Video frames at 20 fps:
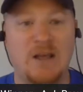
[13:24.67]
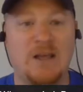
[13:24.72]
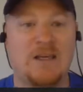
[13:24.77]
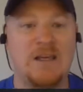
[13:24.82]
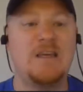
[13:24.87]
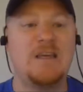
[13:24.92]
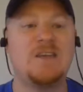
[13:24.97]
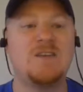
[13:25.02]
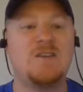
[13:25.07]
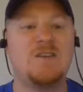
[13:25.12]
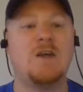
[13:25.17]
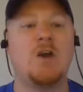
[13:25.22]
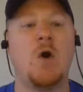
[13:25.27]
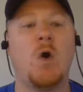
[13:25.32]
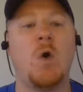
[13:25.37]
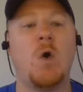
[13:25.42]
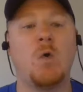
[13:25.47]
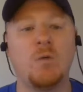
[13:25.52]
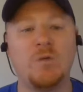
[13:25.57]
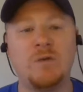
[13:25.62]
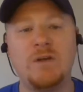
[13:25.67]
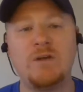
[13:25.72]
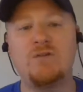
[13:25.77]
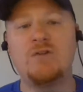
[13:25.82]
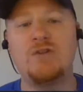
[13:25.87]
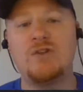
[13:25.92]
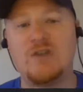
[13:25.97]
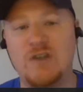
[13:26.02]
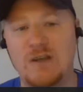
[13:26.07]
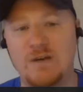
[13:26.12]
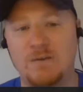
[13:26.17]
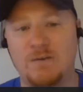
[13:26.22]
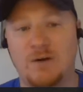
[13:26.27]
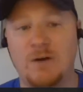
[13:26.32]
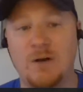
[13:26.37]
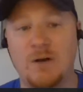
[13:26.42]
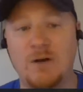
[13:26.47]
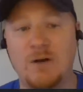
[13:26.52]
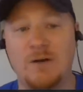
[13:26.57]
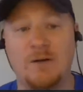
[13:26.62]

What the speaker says: he is the only receiver